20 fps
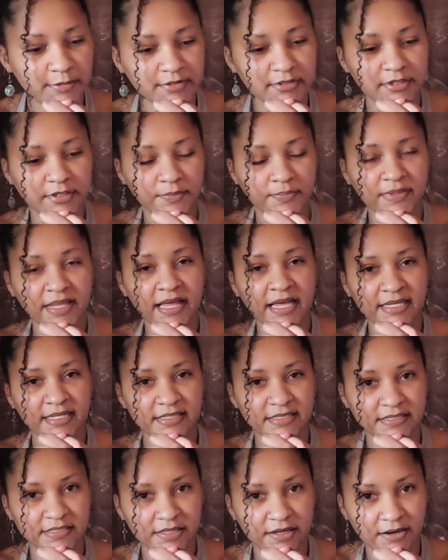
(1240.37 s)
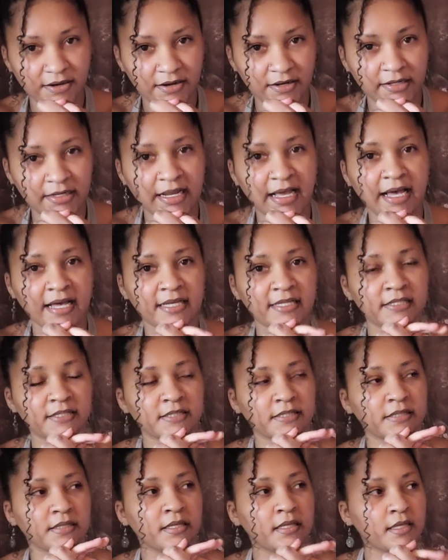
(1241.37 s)
the blacks are not
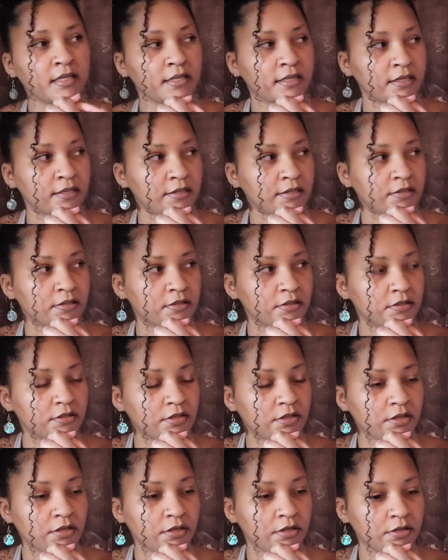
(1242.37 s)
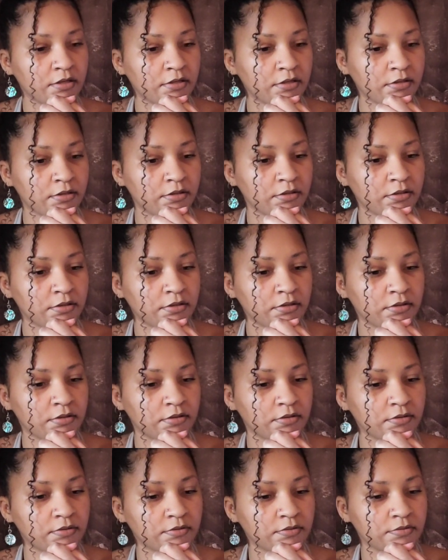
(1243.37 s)
the
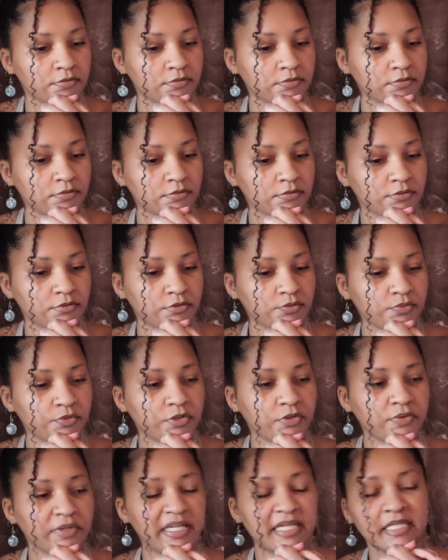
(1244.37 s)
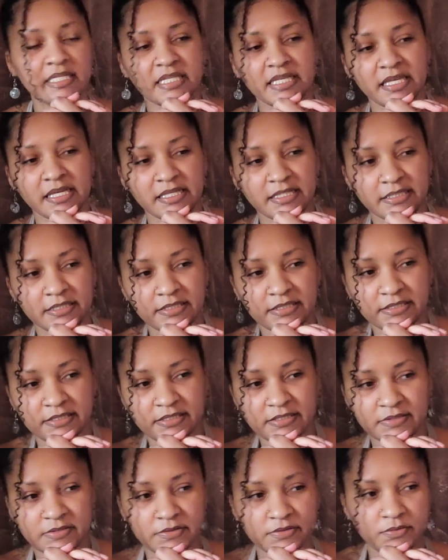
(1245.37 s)
real Indians
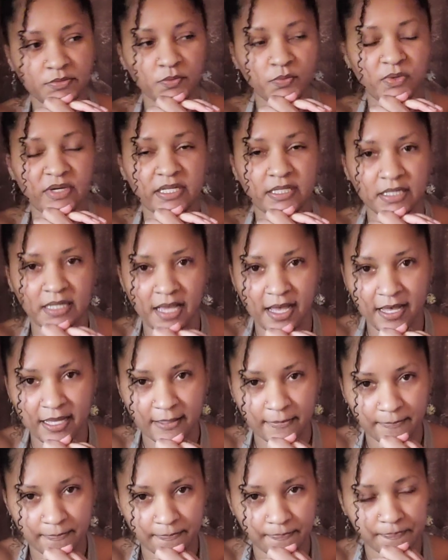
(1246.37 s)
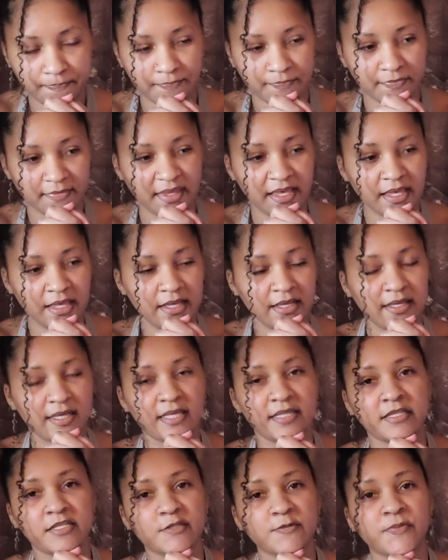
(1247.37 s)
and whatnot,
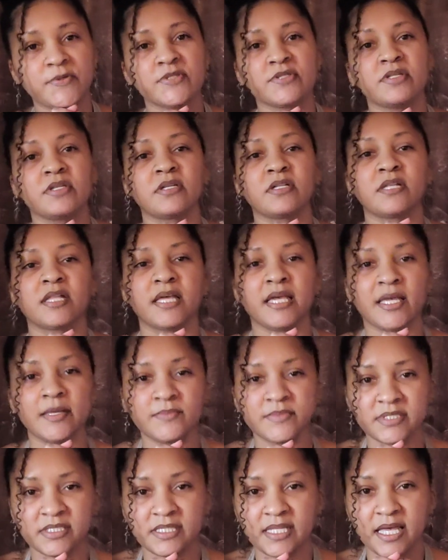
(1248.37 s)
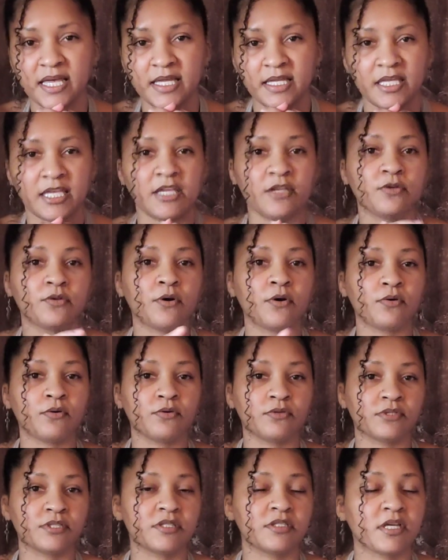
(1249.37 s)
and this person claims that he
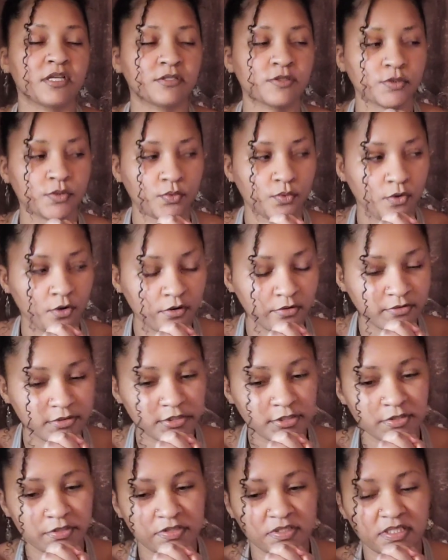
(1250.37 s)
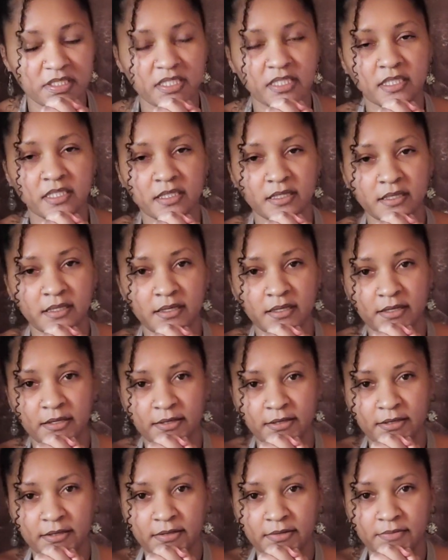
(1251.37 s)
knows the Tuscaroras and
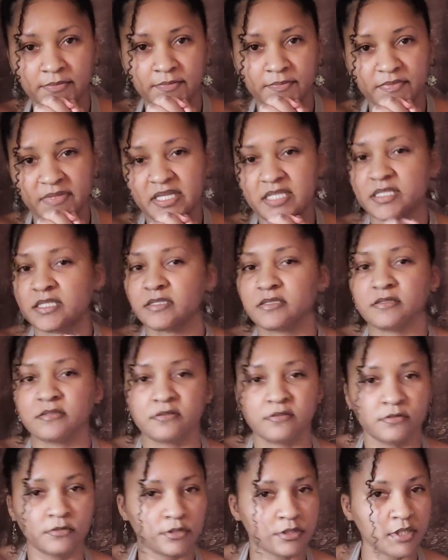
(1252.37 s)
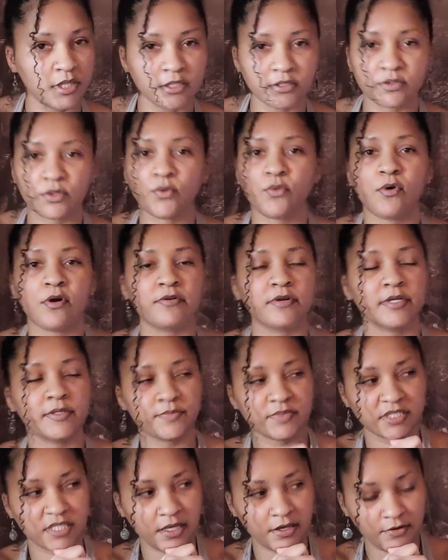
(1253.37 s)
he's a Tuscarora
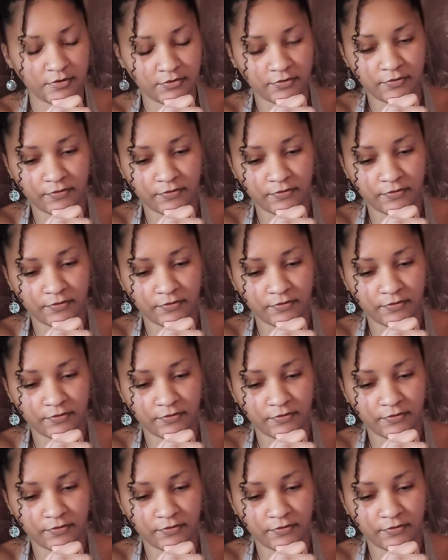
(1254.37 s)
himself.